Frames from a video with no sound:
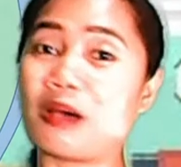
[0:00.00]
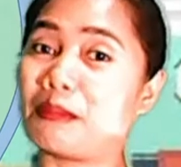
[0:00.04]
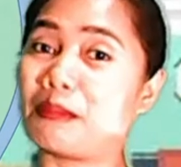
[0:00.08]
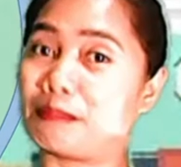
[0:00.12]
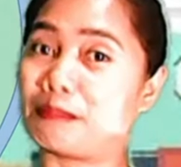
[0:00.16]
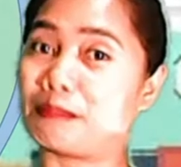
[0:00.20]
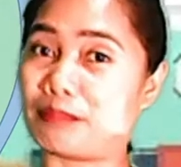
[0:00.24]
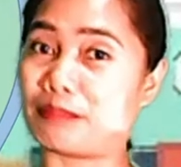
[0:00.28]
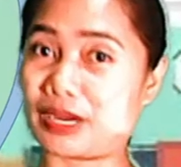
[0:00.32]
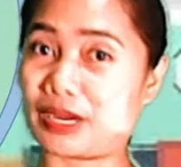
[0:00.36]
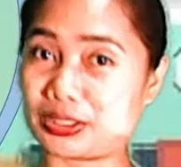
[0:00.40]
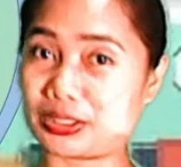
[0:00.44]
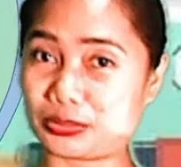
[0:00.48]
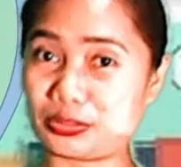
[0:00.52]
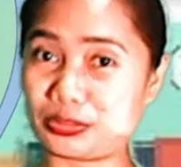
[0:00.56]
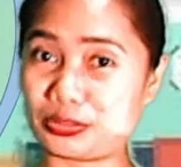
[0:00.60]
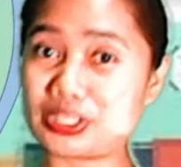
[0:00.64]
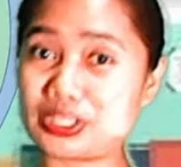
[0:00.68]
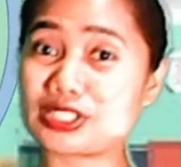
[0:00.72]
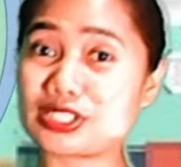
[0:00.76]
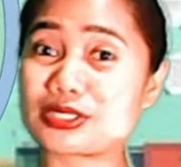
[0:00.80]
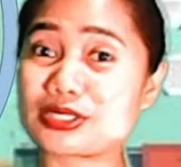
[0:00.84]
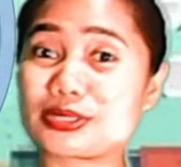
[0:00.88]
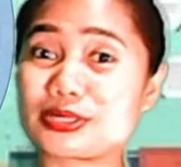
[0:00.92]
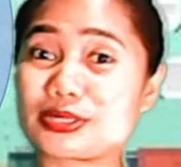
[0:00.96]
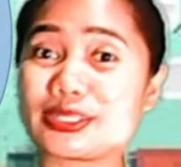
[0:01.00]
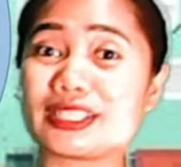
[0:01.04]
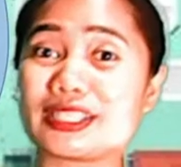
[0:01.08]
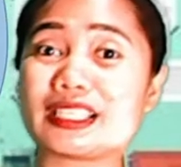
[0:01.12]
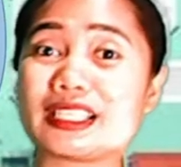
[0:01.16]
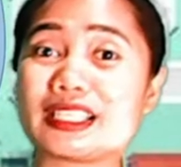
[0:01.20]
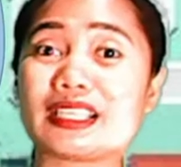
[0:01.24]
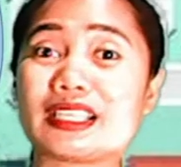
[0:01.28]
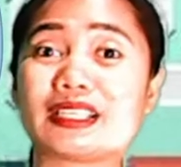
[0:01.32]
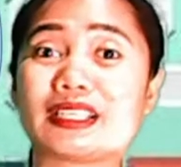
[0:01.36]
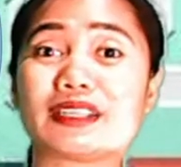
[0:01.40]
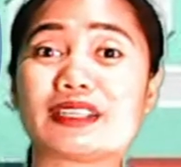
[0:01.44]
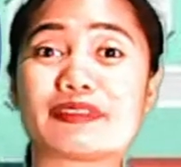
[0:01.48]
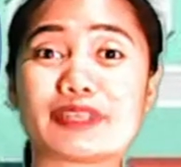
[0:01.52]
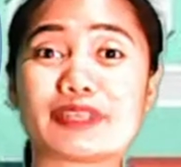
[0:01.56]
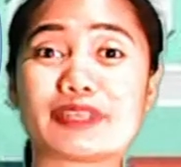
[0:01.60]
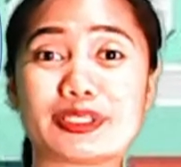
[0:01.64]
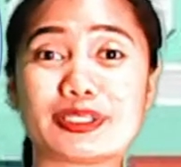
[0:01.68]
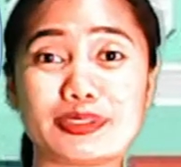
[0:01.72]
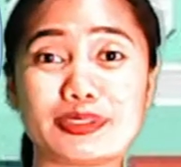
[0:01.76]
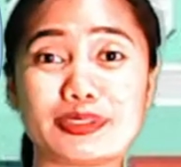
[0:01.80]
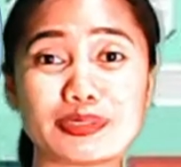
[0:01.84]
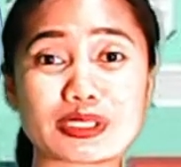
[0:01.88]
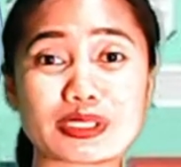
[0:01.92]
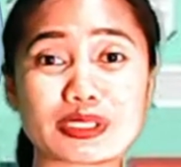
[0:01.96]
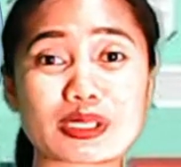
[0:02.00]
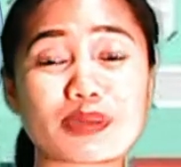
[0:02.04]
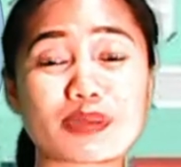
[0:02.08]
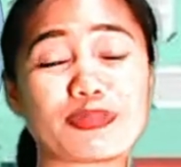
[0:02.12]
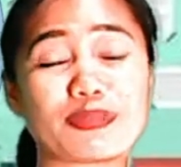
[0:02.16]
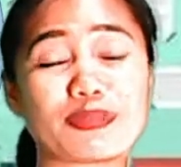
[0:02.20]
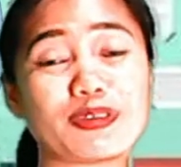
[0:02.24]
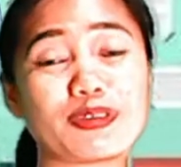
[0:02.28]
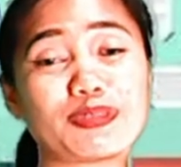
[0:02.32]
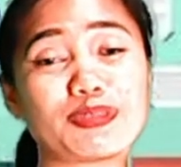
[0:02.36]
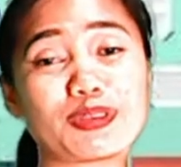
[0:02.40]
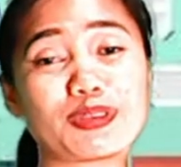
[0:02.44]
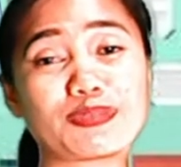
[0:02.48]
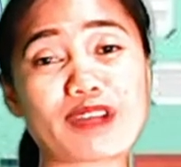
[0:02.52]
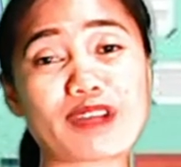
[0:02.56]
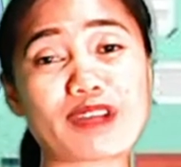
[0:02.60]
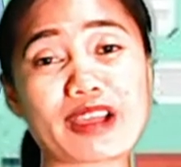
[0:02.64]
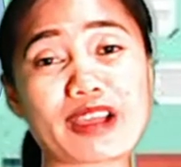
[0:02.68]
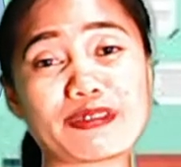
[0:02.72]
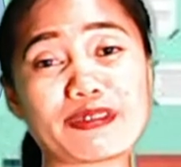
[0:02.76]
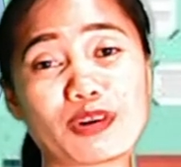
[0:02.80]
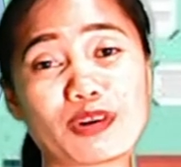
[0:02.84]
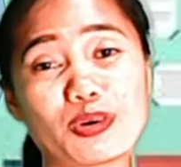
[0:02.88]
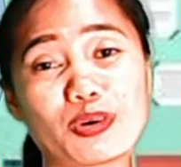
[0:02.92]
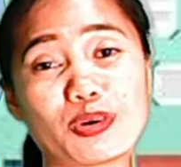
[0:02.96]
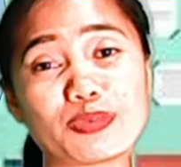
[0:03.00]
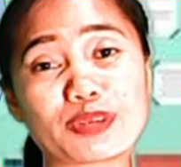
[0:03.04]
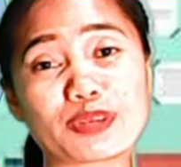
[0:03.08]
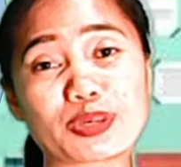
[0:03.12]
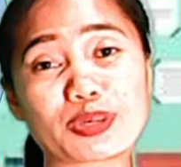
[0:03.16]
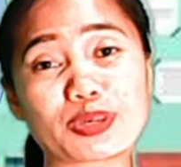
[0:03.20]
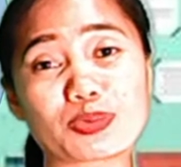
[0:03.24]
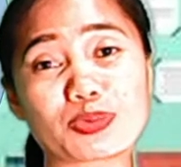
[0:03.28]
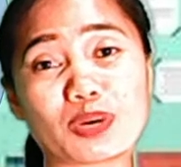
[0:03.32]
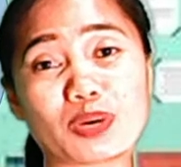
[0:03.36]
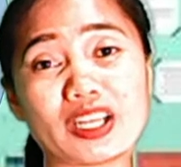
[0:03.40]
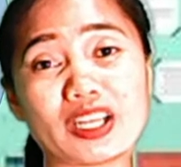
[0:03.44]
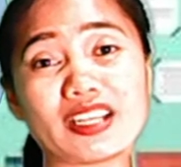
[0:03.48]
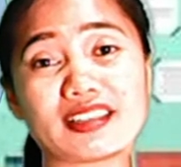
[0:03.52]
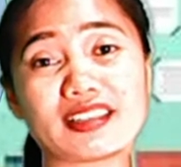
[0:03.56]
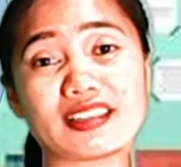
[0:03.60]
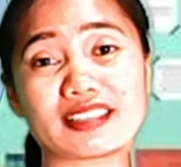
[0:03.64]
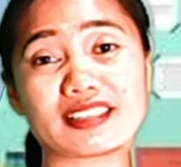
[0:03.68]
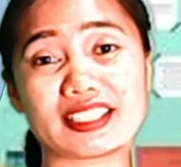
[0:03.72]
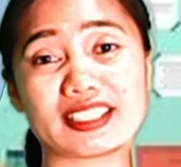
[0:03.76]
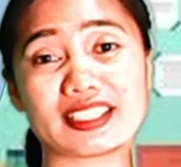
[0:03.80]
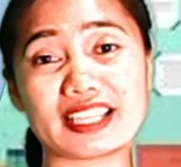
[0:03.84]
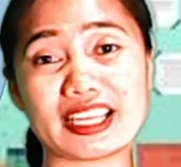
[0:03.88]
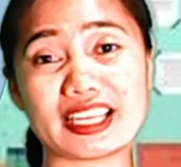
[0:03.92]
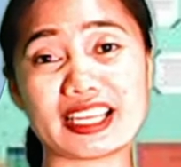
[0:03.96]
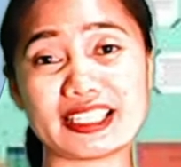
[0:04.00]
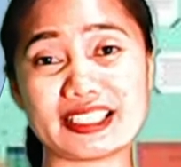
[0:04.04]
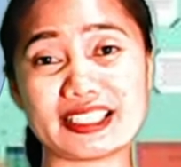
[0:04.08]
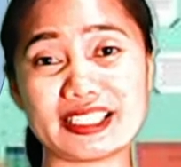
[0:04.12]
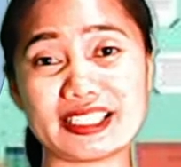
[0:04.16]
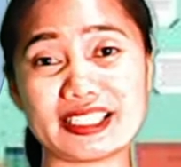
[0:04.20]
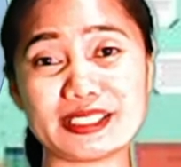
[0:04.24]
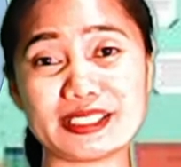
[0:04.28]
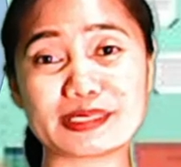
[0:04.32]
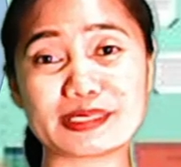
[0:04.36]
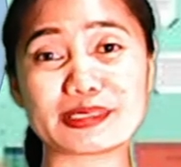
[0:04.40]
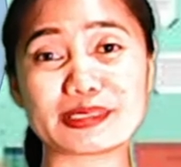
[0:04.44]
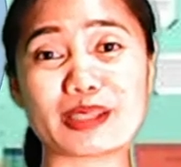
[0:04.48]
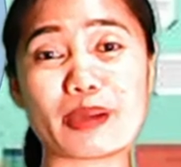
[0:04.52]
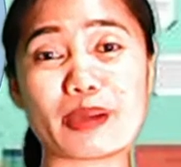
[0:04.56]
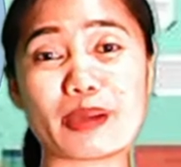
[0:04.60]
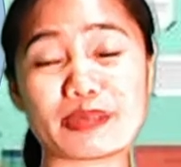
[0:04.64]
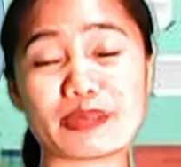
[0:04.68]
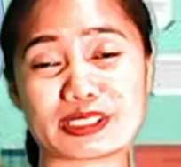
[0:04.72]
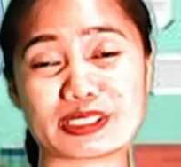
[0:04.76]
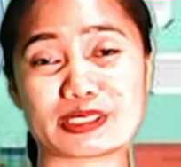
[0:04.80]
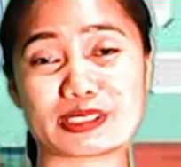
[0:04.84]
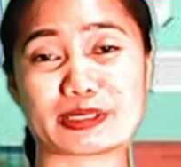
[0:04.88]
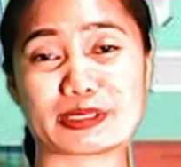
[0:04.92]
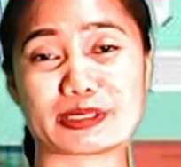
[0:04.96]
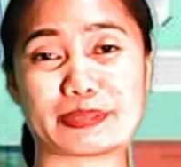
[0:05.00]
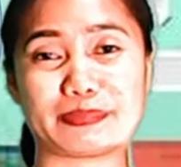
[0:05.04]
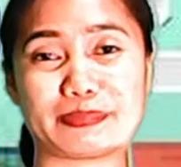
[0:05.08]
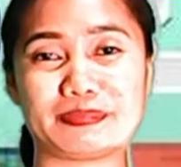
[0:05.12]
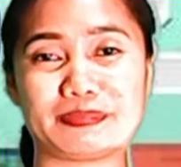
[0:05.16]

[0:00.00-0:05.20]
But we should reduce 55 over 180 into lowest term.